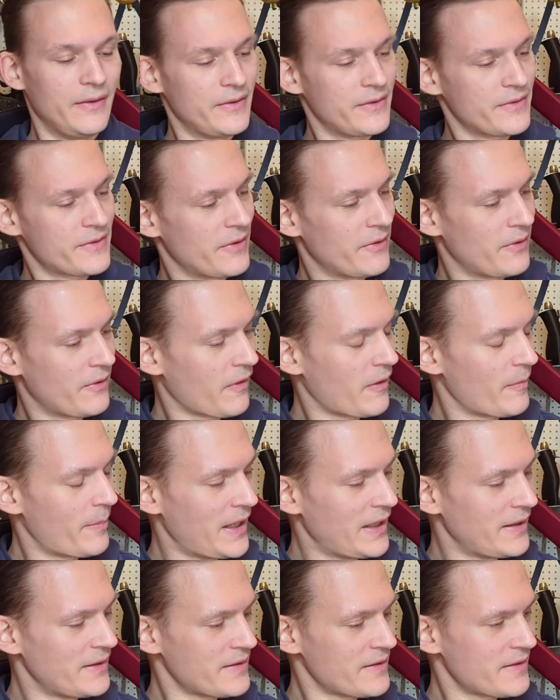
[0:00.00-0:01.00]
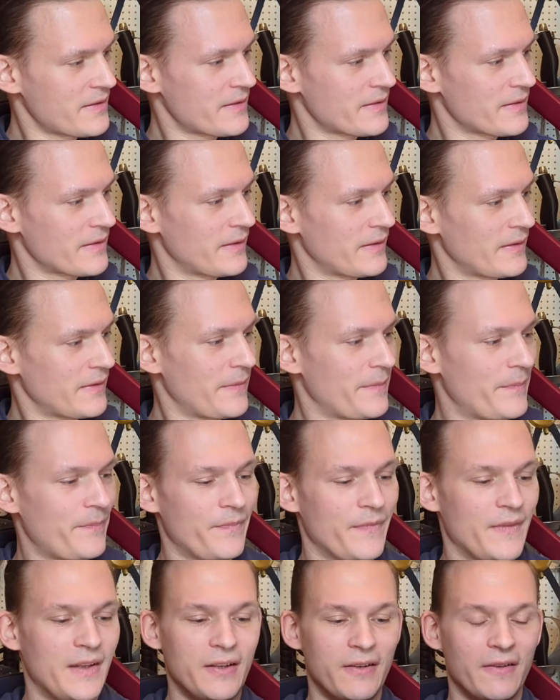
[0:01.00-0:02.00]
So the pants,
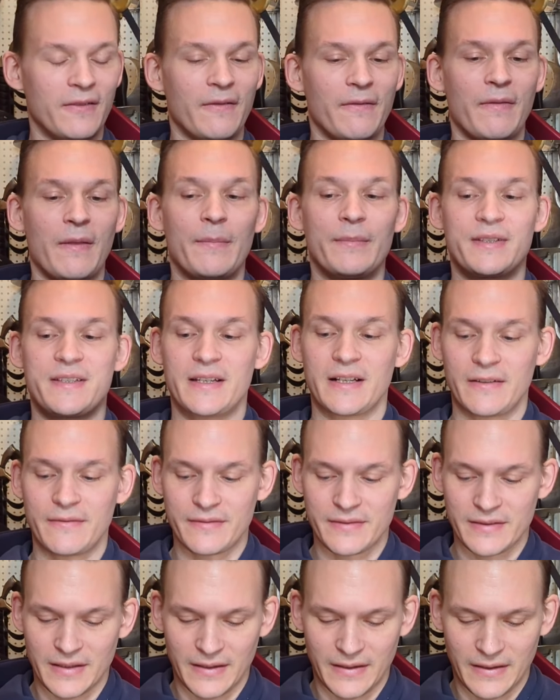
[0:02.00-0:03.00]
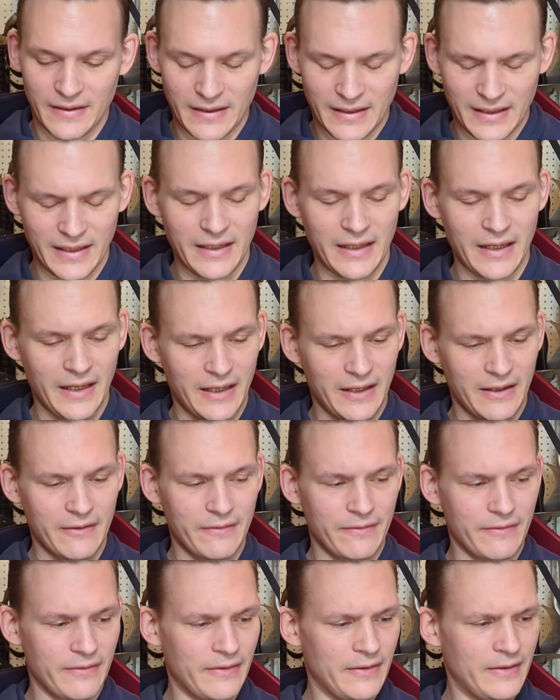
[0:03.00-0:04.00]
in and of themselves, I
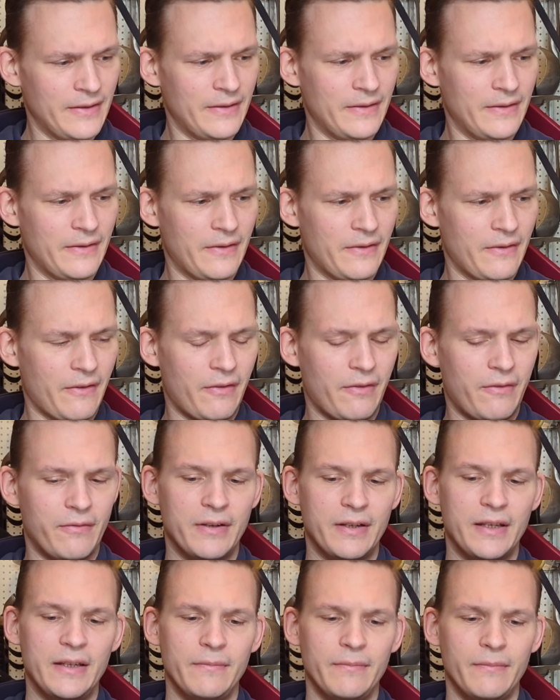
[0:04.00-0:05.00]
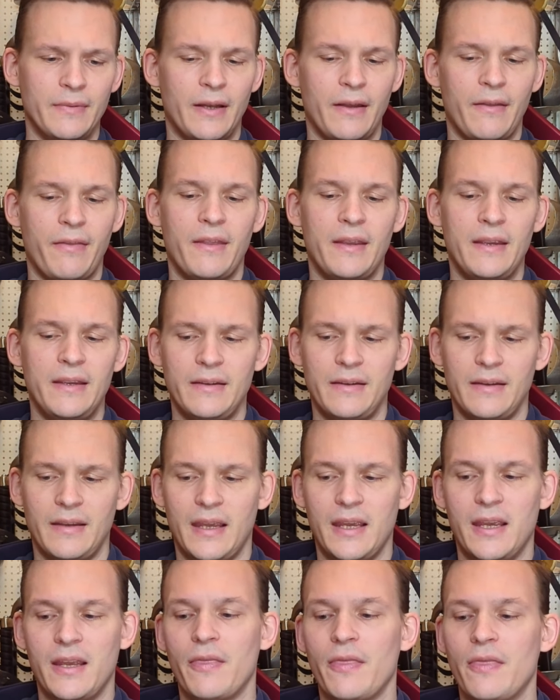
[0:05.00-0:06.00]
have 3, I think,
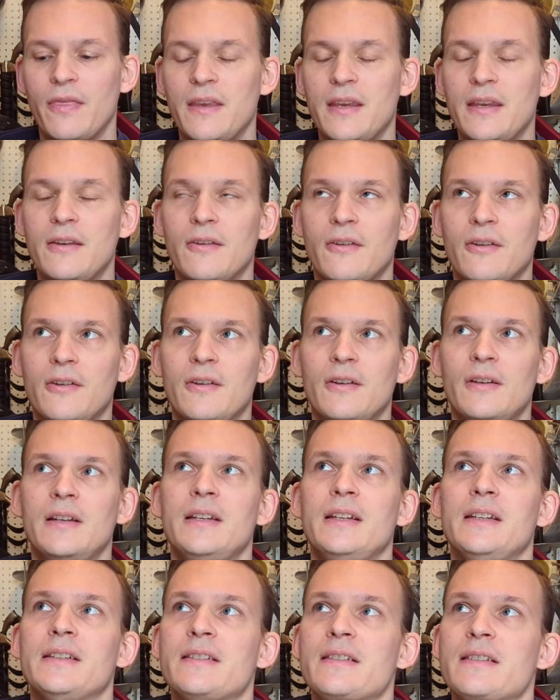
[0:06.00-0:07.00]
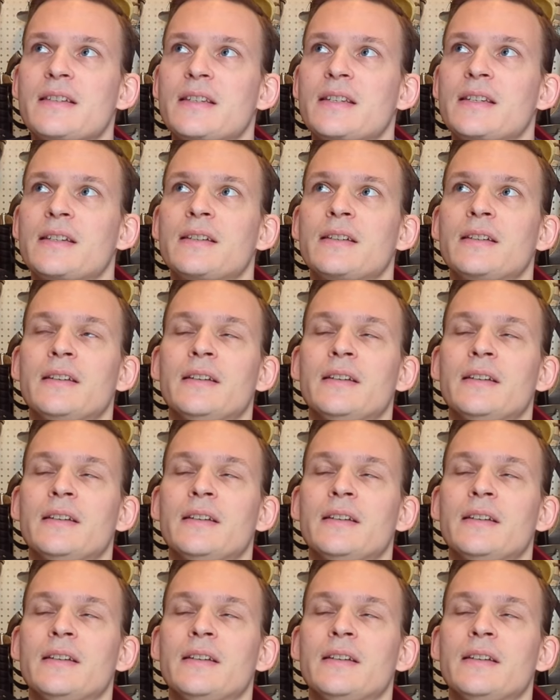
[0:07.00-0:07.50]
and the earliest